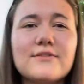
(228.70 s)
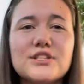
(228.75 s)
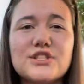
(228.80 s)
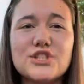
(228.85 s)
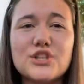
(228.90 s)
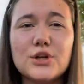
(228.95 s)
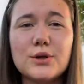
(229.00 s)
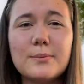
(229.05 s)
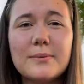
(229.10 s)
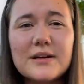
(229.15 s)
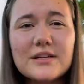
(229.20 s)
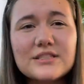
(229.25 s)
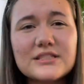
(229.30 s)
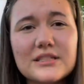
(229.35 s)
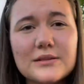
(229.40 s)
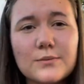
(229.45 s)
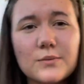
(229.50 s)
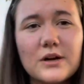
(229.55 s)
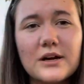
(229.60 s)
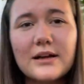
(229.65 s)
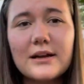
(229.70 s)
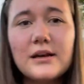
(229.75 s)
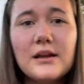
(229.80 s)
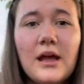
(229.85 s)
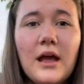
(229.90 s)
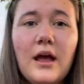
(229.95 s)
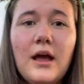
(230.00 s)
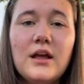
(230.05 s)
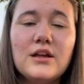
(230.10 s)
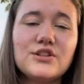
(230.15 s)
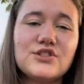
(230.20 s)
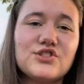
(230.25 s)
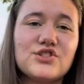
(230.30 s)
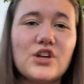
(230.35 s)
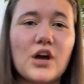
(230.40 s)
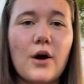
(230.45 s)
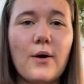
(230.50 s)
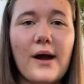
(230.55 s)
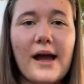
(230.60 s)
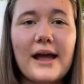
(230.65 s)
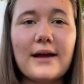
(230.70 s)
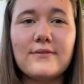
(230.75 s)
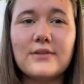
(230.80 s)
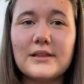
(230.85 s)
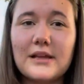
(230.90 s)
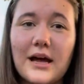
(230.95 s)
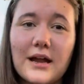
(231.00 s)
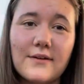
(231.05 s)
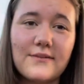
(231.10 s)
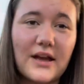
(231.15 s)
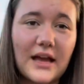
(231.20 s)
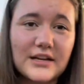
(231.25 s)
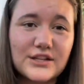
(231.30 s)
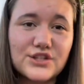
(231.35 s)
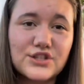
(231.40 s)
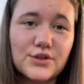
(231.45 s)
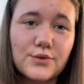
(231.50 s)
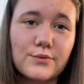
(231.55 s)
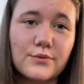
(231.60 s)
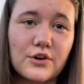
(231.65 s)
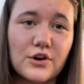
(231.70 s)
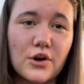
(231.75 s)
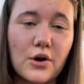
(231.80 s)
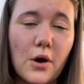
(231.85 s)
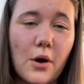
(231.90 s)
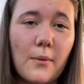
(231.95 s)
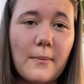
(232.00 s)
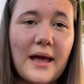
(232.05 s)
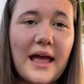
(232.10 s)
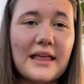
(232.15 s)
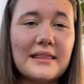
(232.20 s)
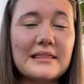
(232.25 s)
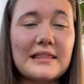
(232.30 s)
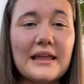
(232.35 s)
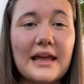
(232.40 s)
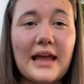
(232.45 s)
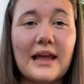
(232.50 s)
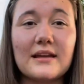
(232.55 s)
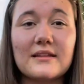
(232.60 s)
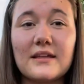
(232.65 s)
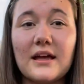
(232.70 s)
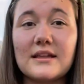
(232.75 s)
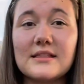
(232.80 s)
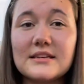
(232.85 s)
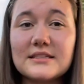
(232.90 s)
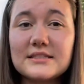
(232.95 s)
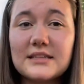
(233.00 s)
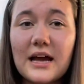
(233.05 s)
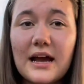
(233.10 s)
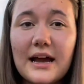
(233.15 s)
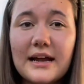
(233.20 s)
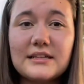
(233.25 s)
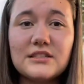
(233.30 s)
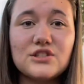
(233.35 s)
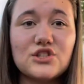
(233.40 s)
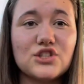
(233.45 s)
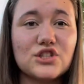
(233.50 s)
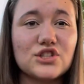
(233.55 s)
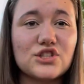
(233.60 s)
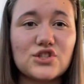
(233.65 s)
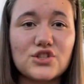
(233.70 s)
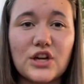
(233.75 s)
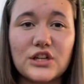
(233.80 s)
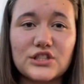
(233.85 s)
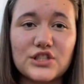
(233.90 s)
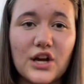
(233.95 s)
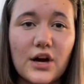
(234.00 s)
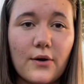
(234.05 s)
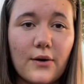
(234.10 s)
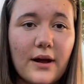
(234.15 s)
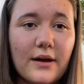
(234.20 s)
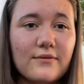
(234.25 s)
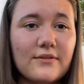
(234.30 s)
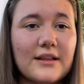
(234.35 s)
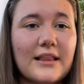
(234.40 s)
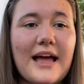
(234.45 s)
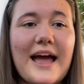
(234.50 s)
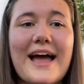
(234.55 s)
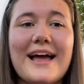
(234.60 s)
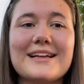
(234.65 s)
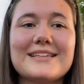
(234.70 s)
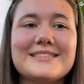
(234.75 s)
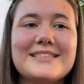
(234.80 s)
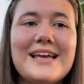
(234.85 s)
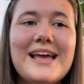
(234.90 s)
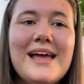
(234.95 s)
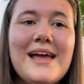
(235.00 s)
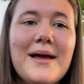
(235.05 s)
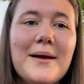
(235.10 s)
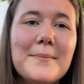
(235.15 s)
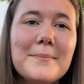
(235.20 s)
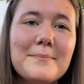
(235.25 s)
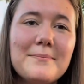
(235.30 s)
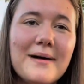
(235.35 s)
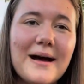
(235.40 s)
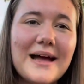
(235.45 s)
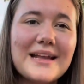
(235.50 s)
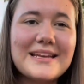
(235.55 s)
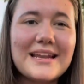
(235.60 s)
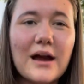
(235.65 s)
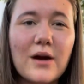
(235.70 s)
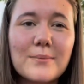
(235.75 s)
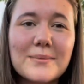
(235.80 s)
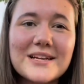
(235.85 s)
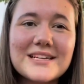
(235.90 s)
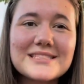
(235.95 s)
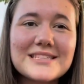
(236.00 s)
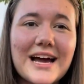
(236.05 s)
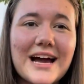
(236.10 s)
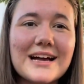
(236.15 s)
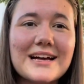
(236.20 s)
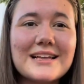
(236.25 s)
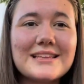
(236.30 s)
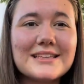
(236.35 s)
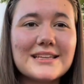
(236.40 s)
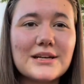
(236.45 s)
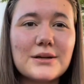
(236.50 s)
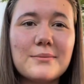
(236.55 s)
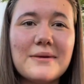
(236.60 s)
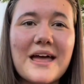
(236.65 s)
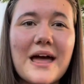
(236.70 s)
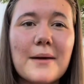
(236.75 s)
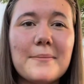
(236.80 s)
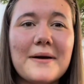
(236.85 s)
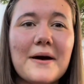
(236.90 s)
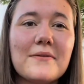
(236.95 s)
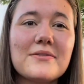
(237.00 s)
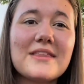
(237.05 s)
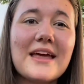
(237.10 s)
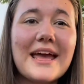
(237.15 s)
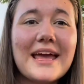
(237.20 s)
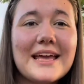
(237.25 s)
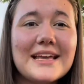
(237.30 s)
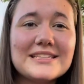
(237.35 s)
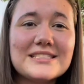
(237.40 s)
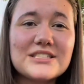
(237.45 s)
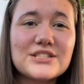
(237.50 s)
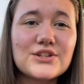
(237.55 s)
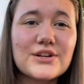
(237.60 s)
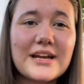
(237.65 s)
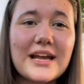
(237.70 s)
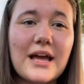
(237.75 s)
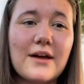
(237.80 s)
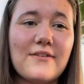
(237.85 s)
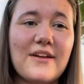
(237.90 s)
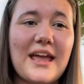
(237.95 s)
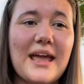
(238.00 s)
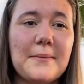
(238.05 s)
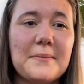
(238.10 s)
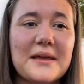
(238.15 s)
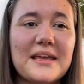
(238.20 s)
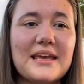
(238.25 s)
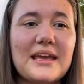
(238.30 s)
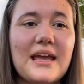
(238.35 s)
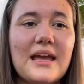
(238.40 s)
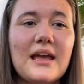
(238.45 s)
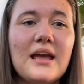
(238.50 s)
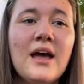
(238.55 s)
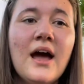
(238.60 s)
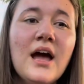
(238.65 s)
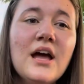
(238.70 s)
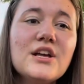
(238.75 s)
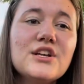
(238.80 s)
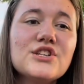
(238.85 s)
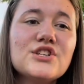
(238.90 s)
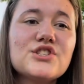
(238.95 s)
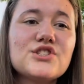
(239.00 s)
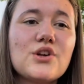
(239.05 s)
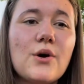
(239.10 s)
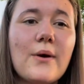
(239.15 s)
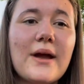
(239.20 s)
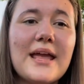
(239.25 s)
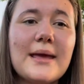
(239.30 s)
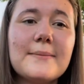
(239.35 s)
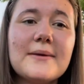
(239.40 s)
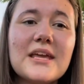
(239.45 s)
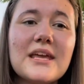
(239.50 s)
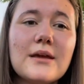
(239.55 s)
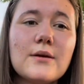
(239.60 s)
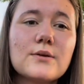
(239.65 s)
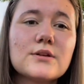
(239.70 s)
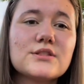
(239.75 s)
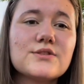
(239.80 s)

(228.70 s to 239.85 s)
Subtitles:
two-person one, so I have a lot of extra room and length on the side to just stretch out and relax. But now I'm gonna talk a little bit about the history of hammocking. So hammocking was